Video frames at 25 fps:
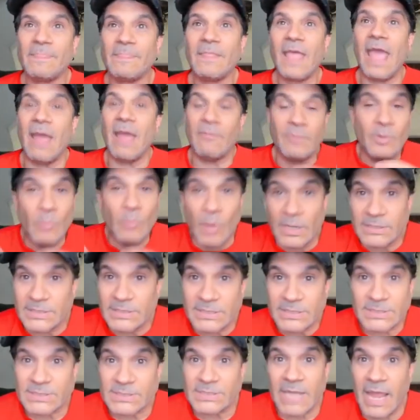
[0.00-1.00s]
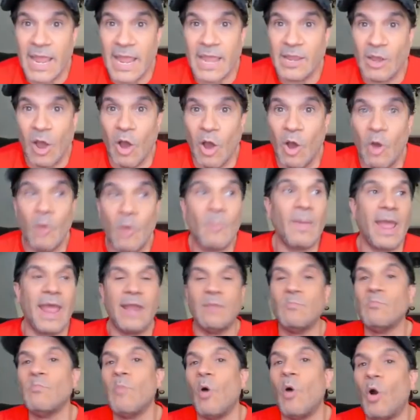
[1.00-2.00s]
everyone is staying home
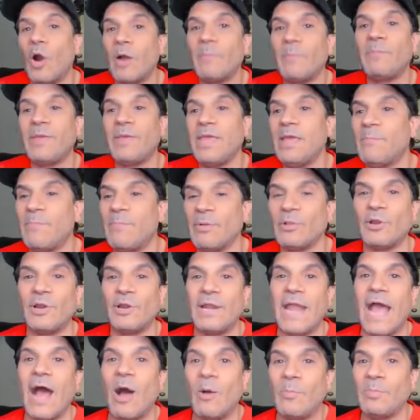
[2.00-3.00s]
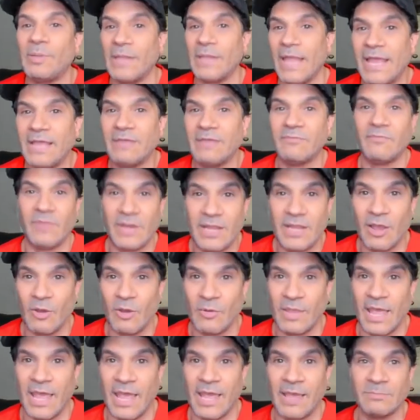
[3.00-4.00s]
and more people are now playing video
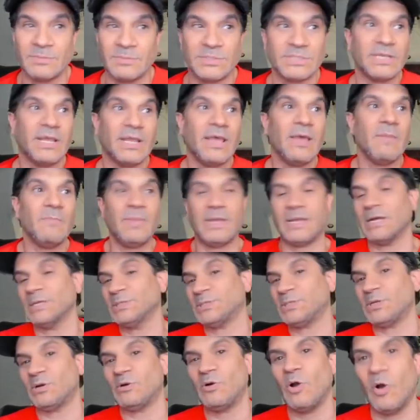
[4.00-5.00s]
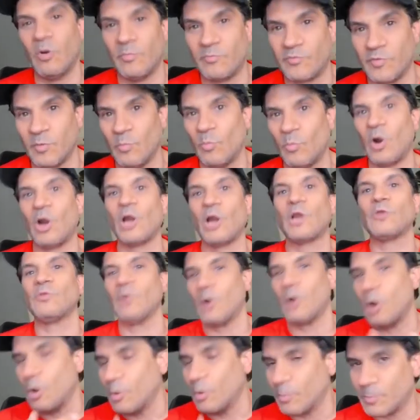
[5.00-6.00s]
games because they're home from work,
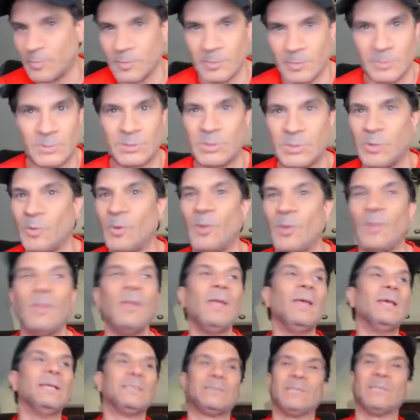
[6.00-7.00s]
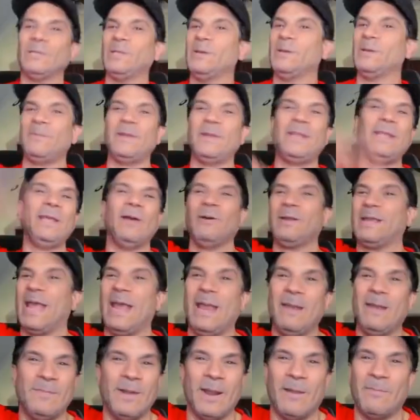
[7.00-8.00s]
they're home from school. So the video
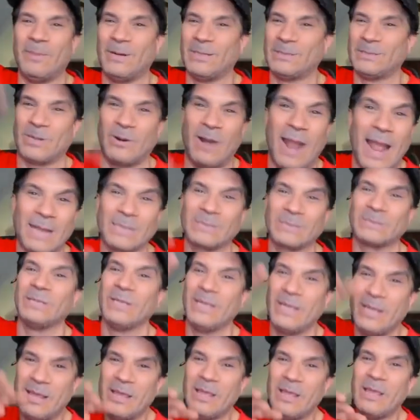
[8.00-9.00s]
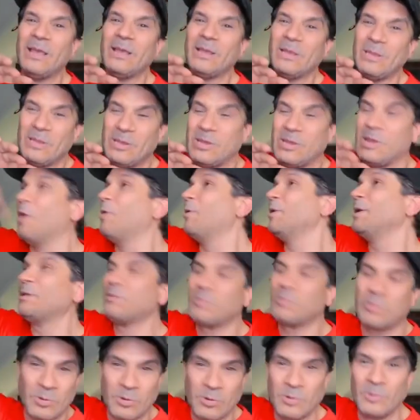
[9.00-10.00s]
game numbers are actually
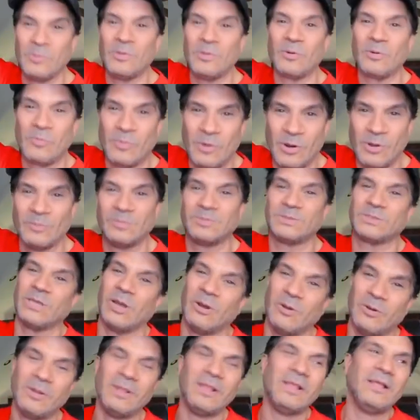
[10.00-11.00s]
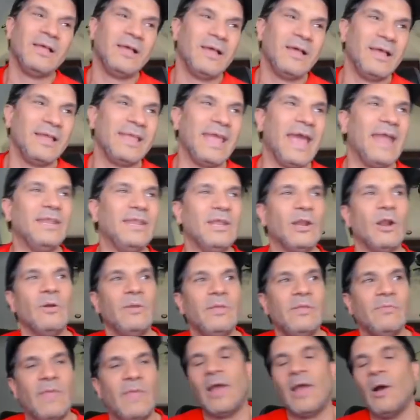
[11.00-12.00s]
going through the roof. So again, you
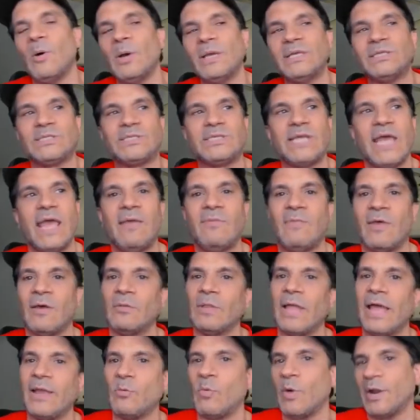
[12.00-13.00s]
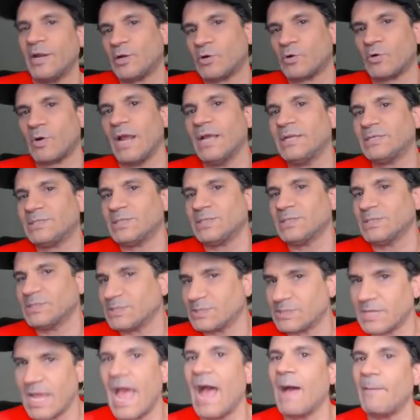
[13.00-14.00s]
know, always say that, like, when
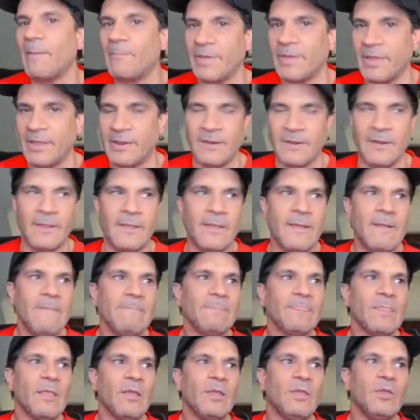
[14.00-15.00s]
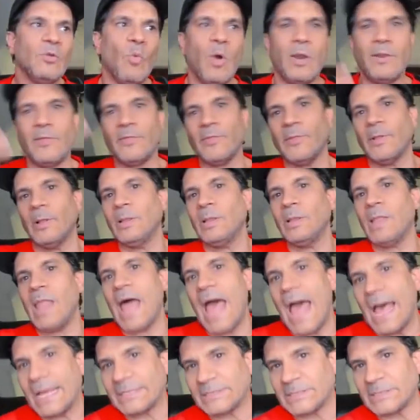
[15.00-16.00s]
crises happen, one of the
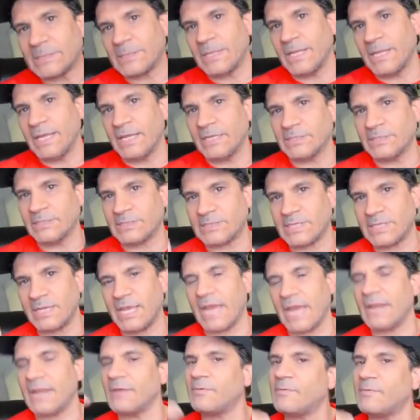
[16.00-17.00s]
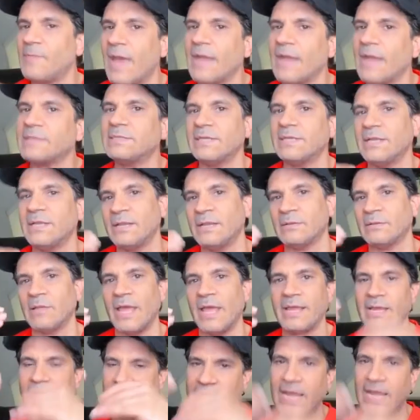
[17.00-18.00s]
last things to get affected in
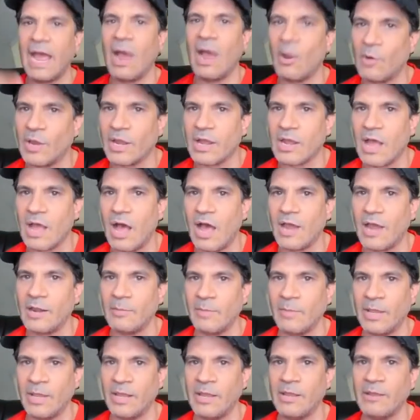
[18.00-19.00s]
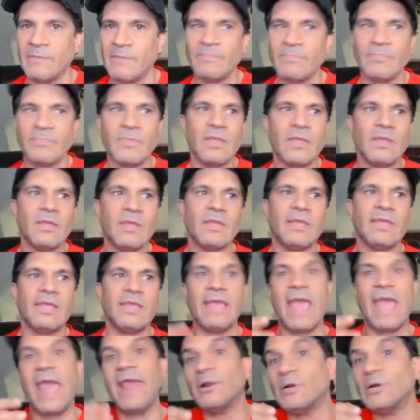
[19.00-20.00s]
like a down economy,
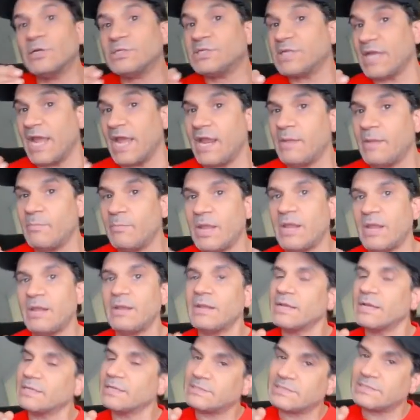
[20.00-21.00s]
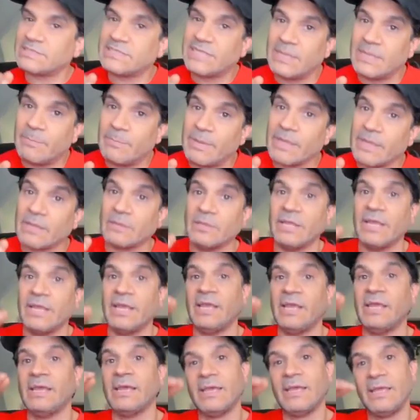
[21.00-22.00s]
entertainment
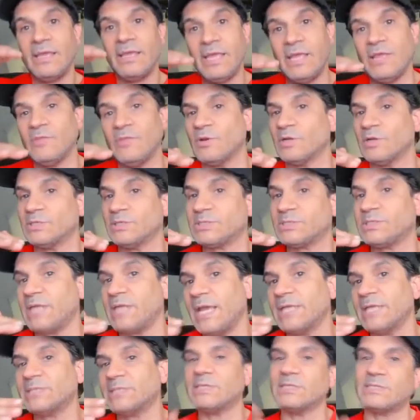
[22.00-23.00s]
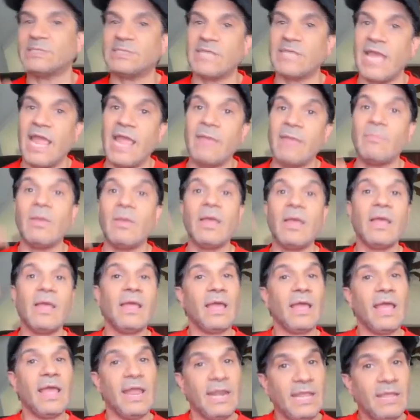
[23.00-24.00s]
typically either stays the same
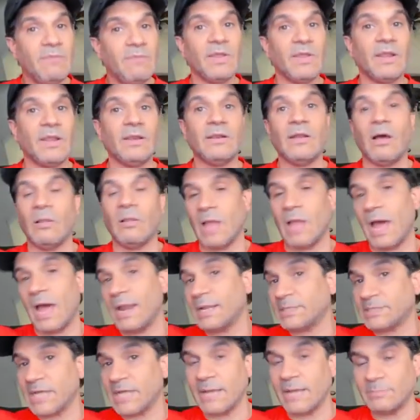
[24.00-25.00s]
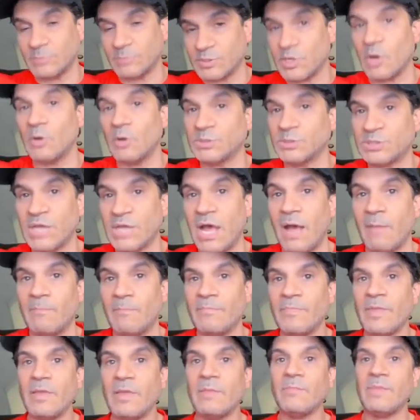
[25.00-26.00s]
and even a lot of times goes up.
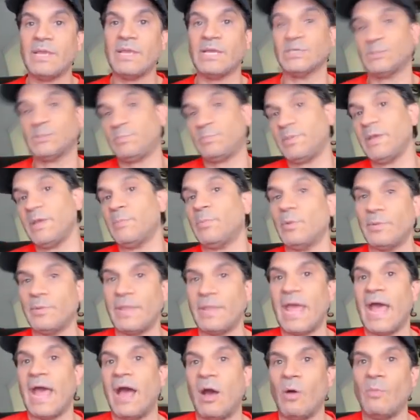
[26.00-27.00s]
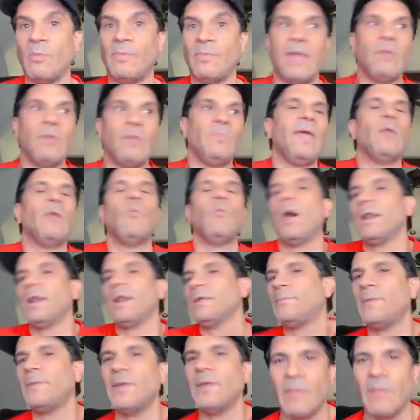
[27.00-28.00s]
Because people now, they want
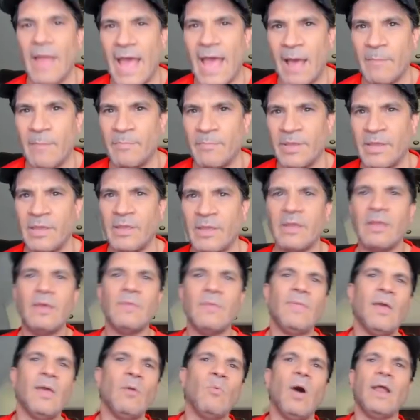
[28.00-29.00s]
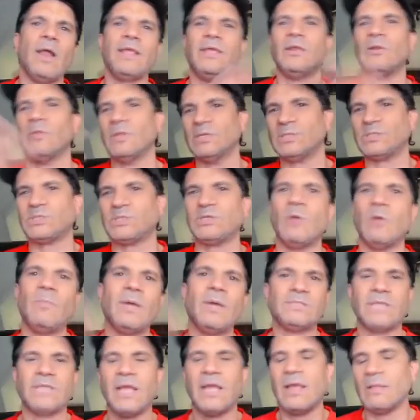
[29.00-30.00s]
to feel happy. They want, you know, there's so
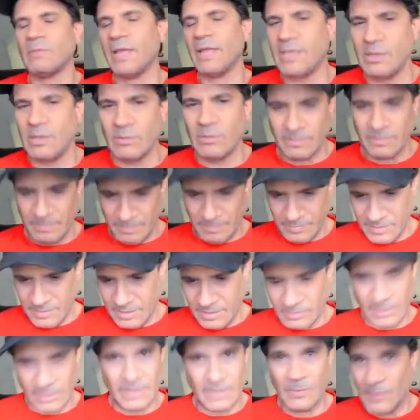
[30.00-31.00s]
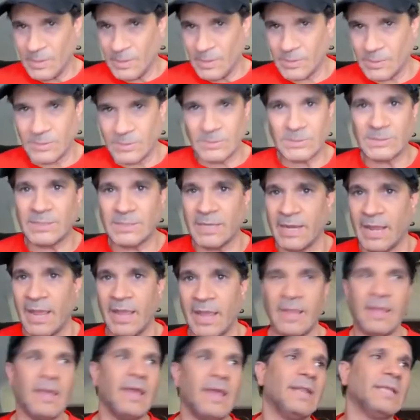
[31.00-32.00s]
much, like you look at the news
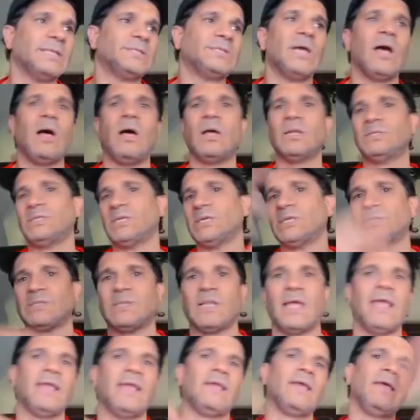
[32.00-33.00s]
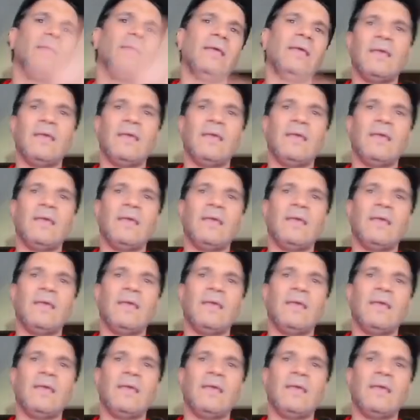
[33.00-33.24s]
today and it's all just like,